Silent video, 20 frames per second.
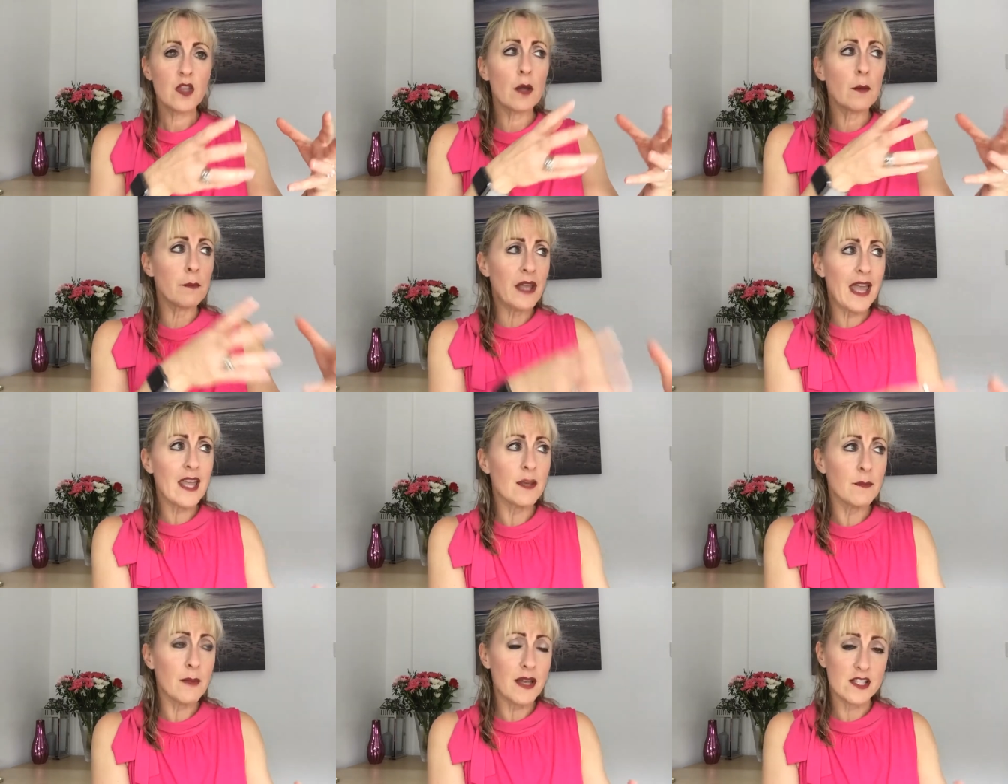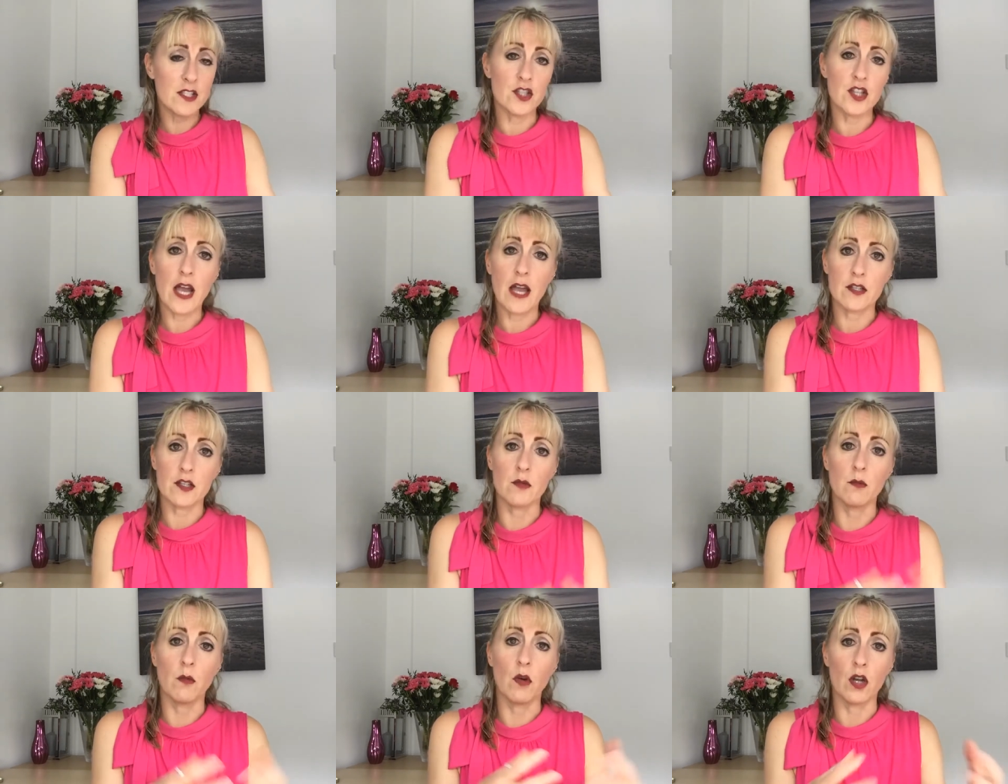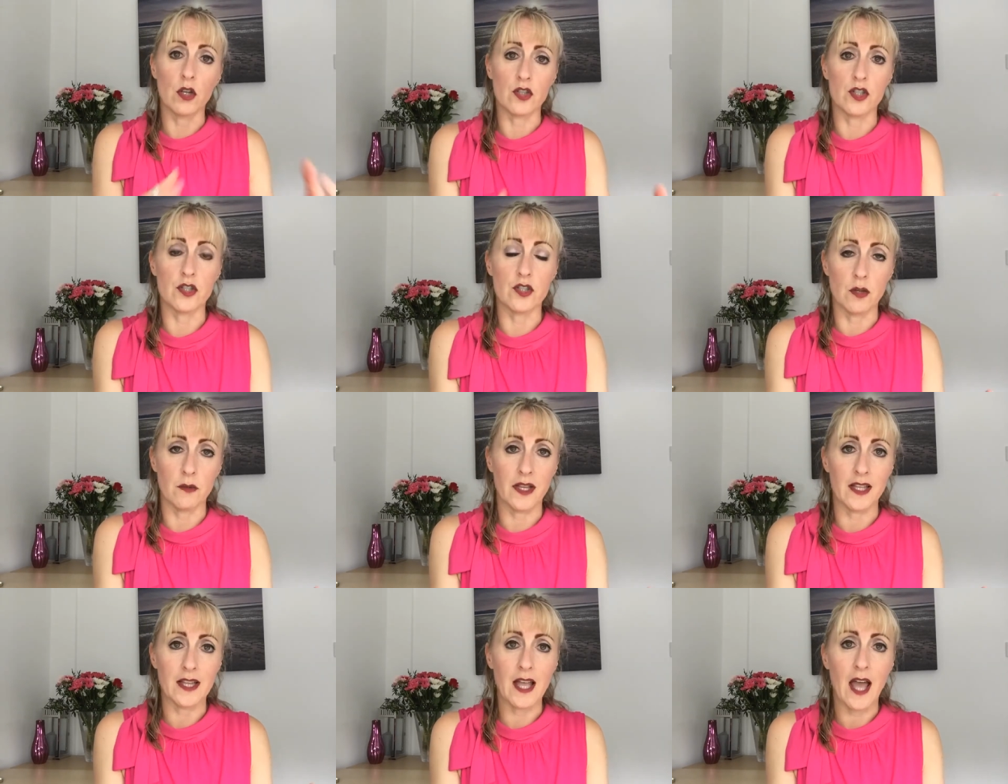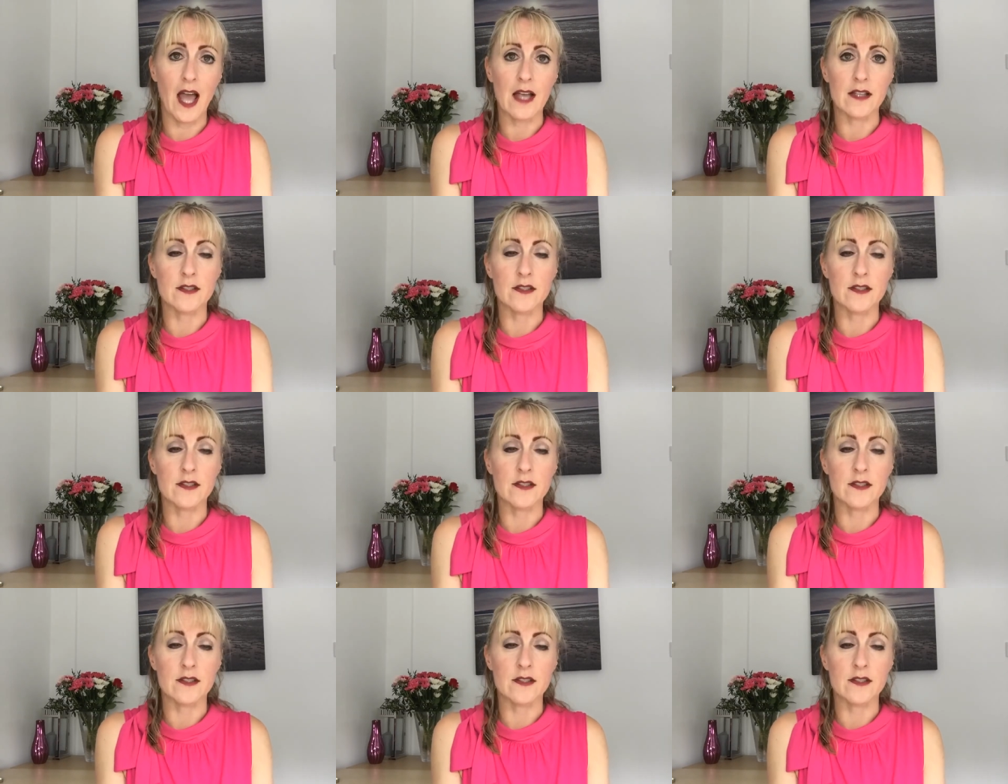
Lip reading: get your message out to the world doing that.